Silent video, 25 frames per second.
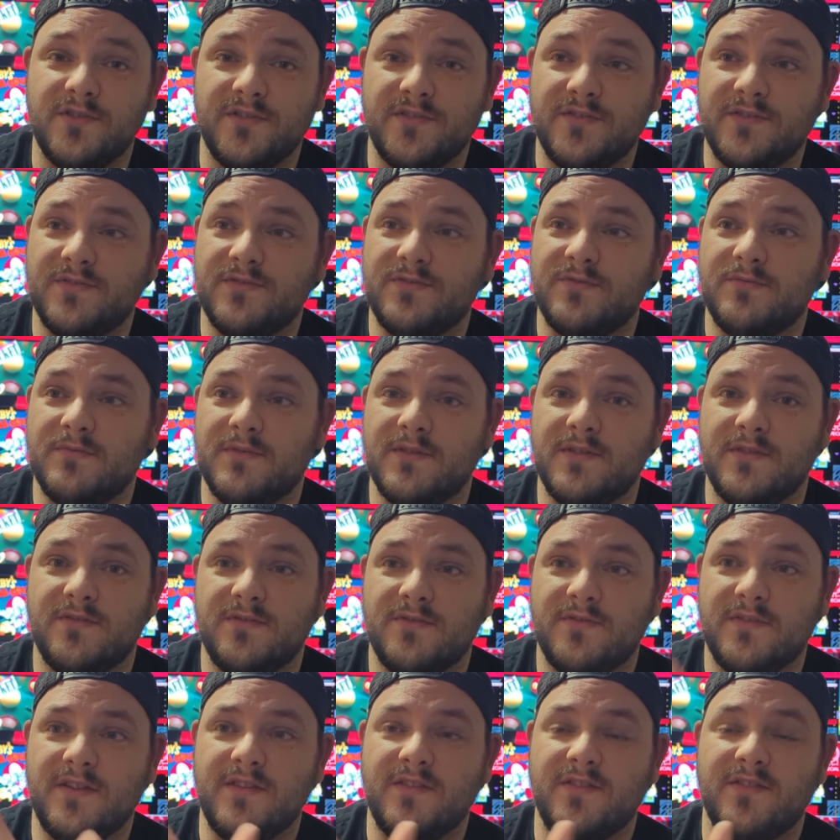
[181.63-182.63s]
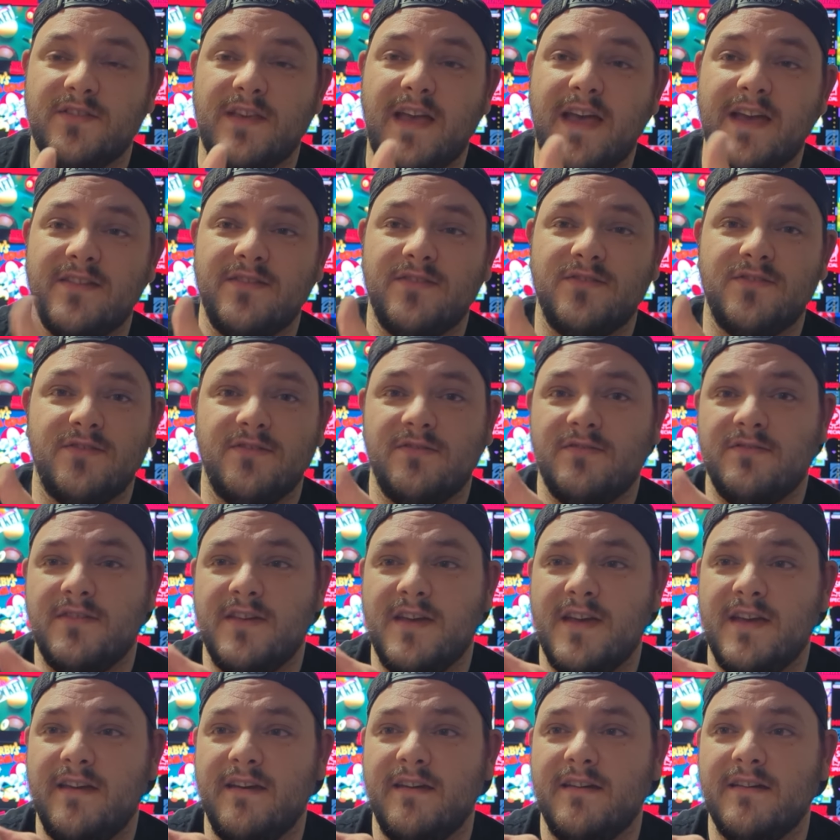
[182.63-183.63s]
because it says
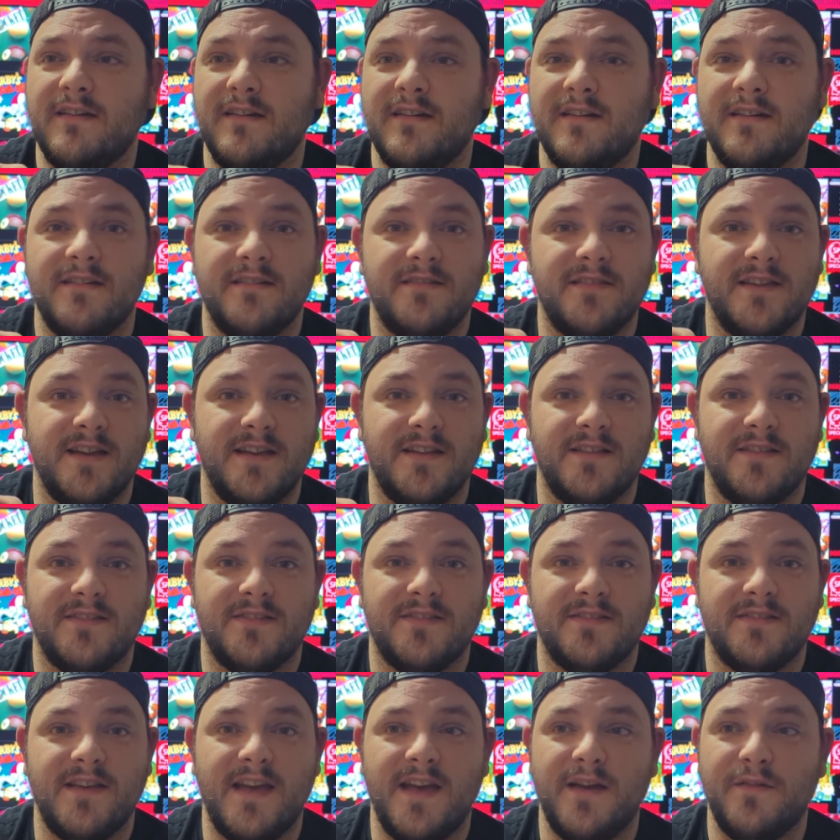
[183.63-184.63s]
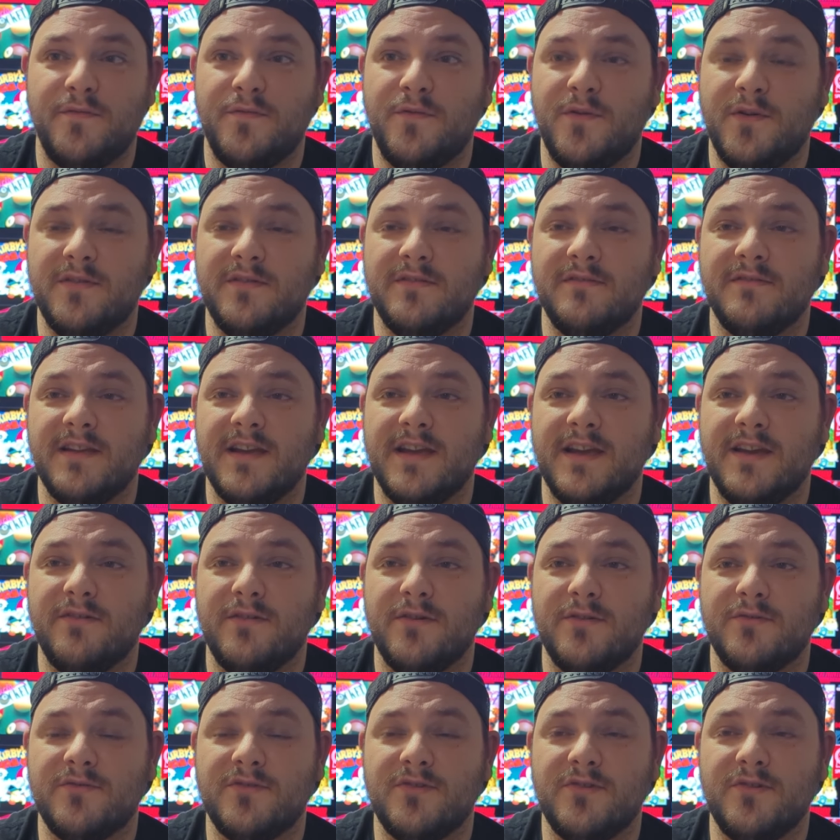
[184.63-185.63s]
there that it's F1
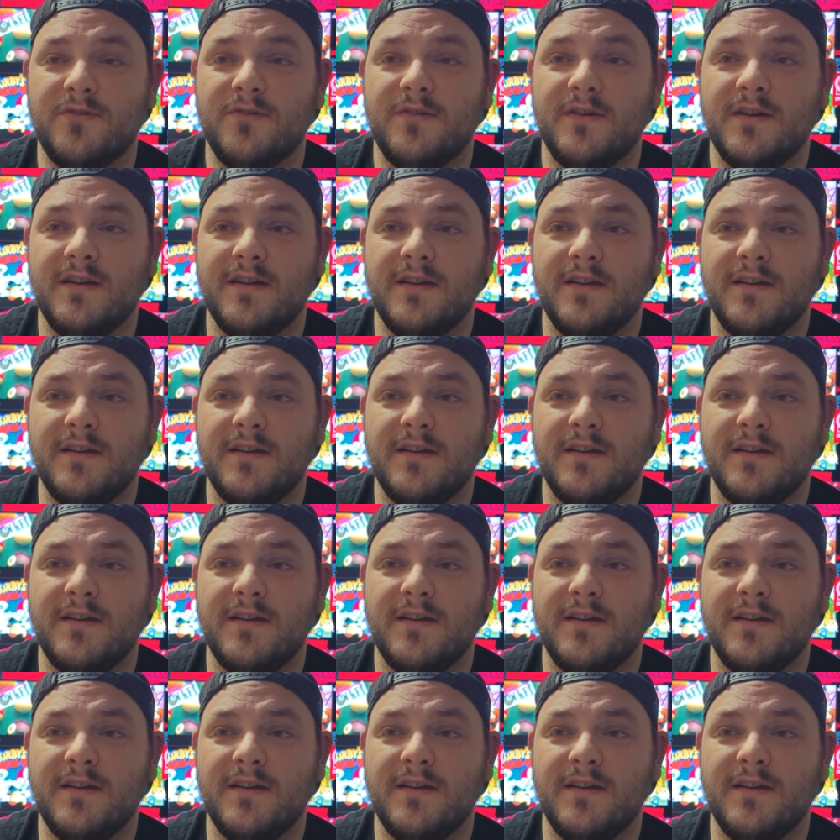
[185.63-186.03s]
Hero 2.